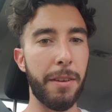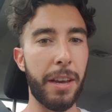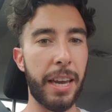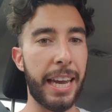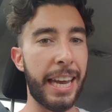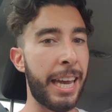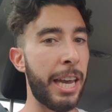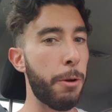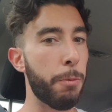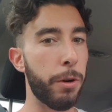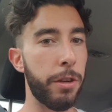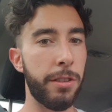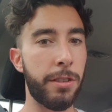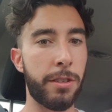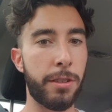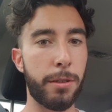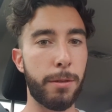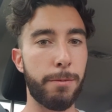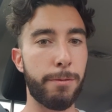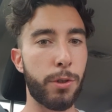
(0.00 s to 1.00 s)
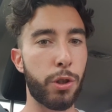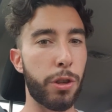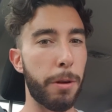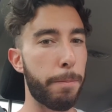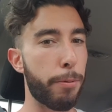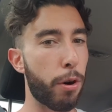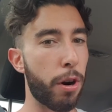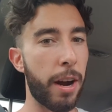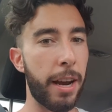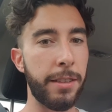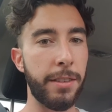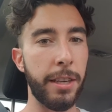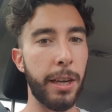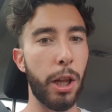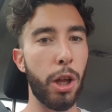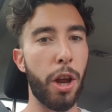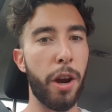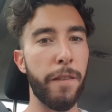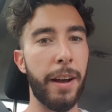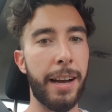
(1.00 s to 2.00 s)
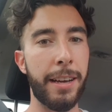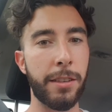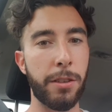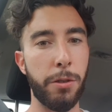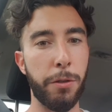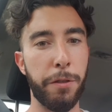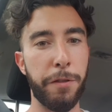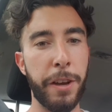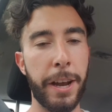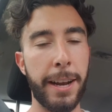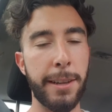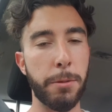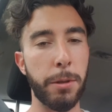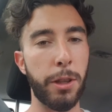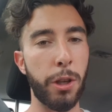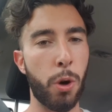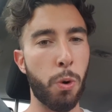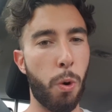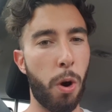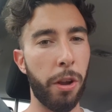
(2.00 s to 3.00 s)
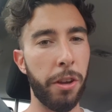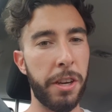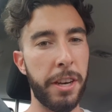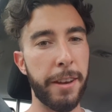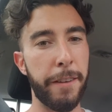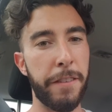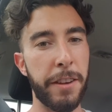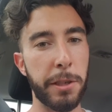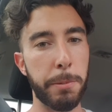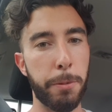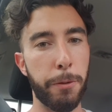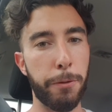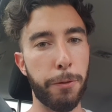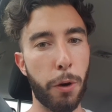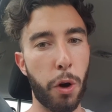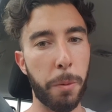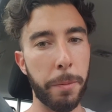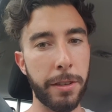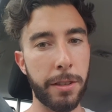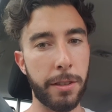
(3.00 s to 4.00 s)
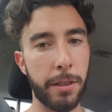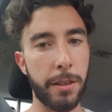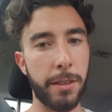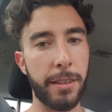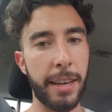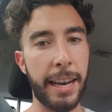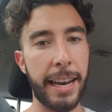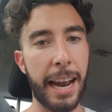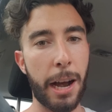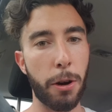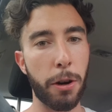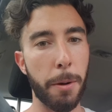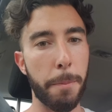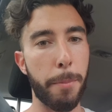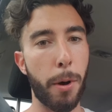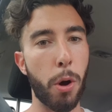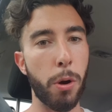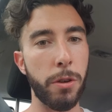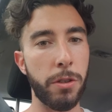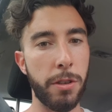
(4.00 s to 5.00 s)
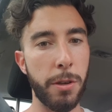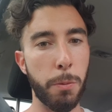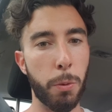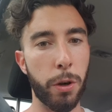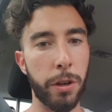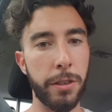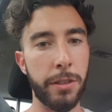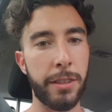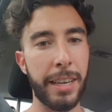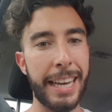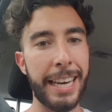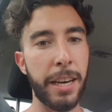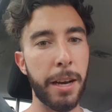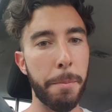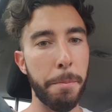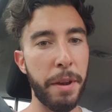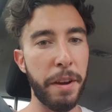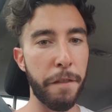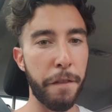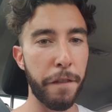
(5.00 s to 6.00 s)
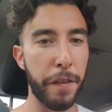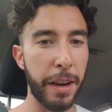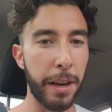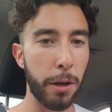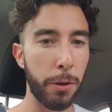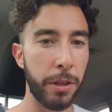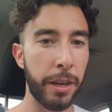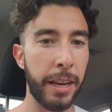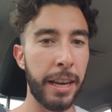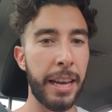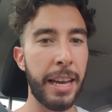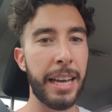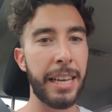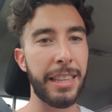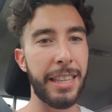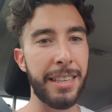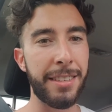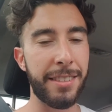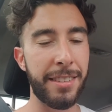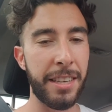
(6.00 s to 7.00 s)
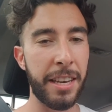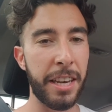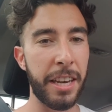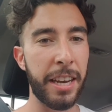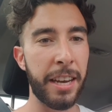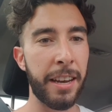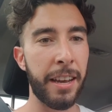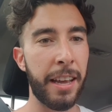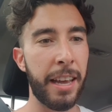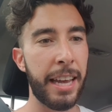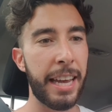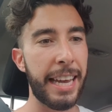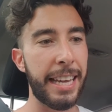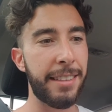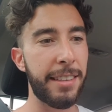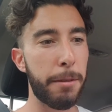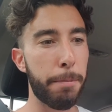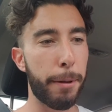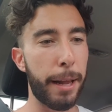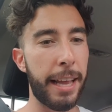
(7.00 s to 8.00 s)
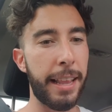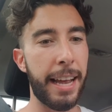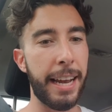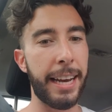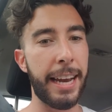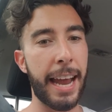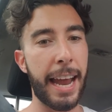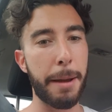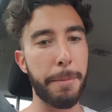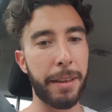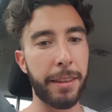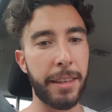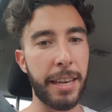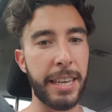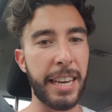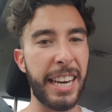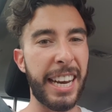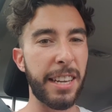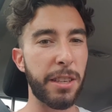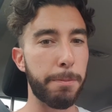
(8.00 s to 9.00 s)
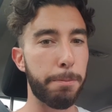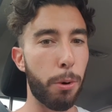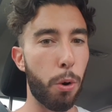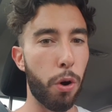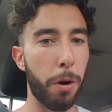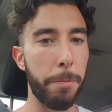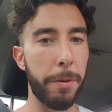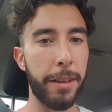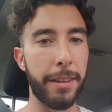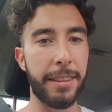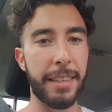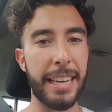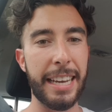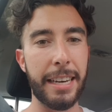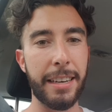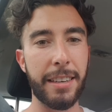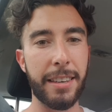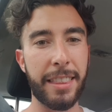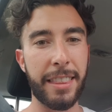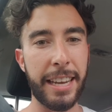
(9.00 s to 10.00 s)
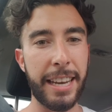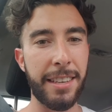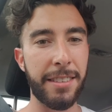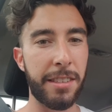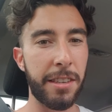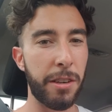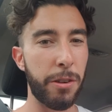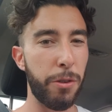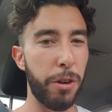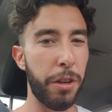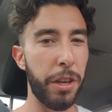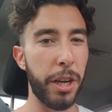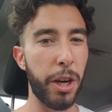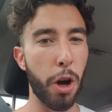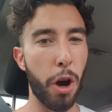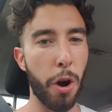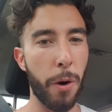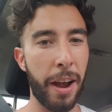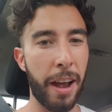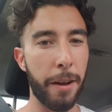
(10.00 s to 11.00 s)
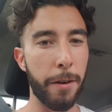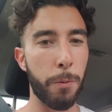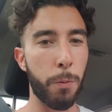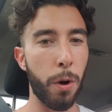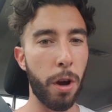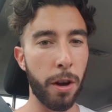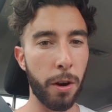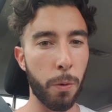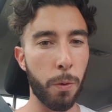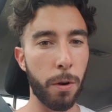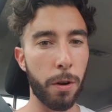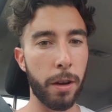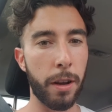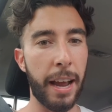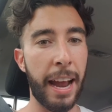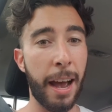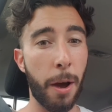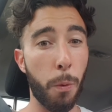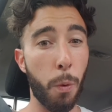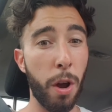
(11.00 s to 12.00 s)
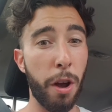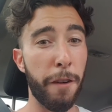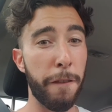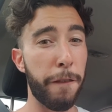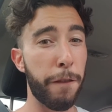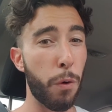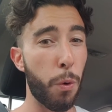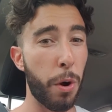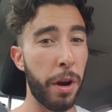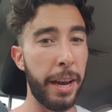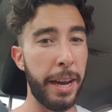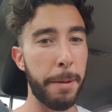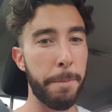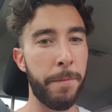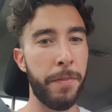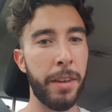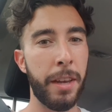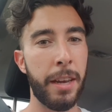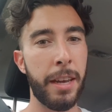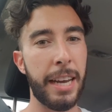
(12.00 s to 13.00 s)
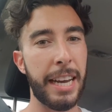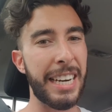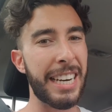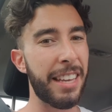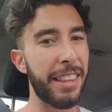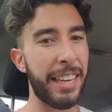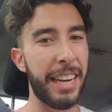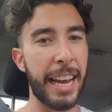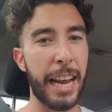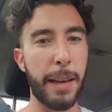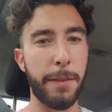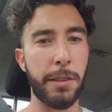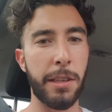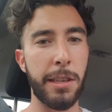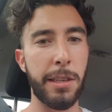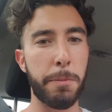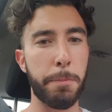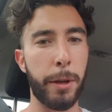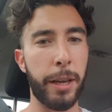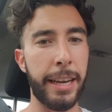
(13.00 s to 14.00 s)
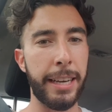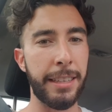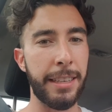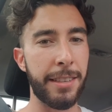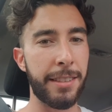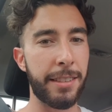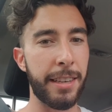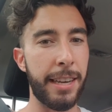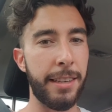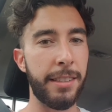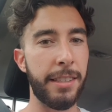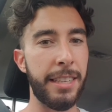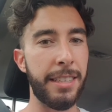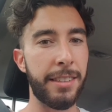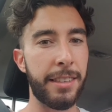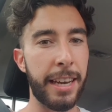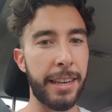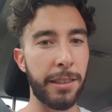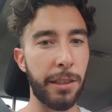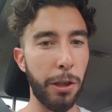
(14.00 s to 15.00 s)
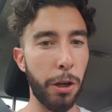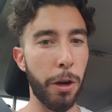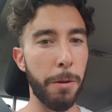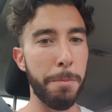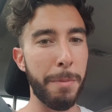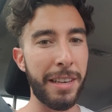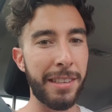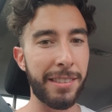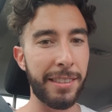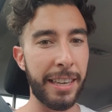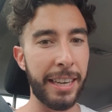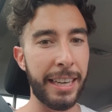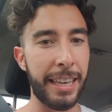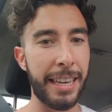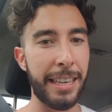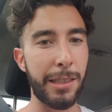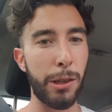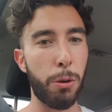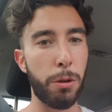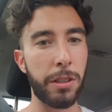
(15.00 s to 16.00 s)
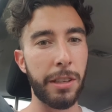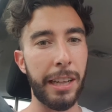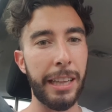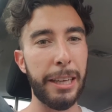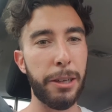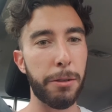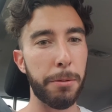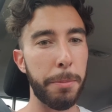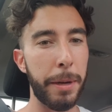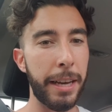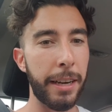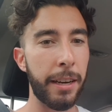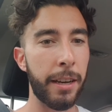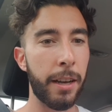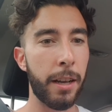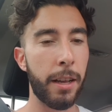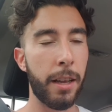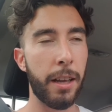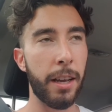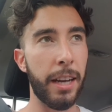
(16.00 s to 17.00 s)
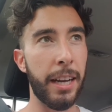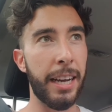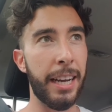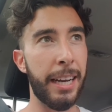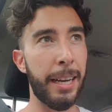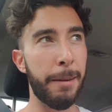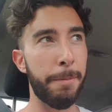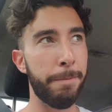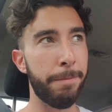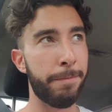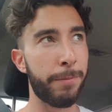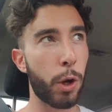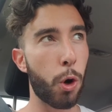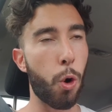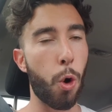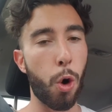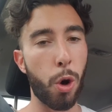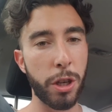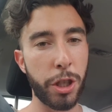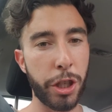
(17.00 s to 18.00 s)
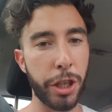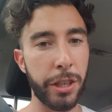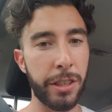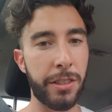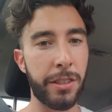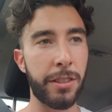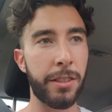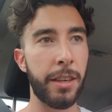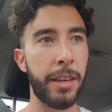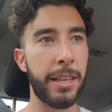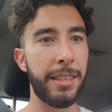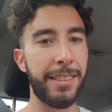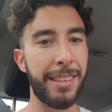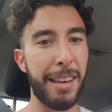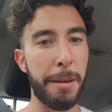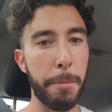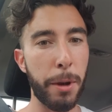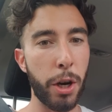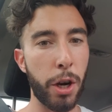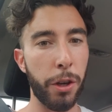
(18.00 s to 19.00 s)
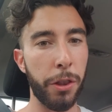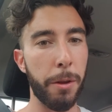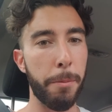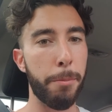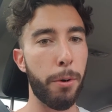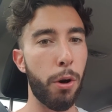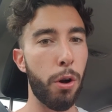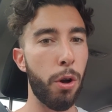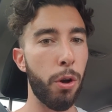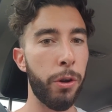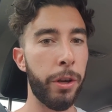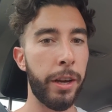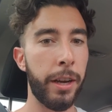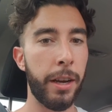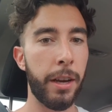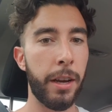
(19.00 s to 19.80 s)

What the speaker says: he was surprising a lot of Arsenal fans with the quality of his performances and how composed he was in the midfield. This year, he did play that game, I think, against Bournemouth. Things didn't really work out well for him. In other games that he's played this season, he's tend to go missing. He's looked a little bit cautious, timid on the ball.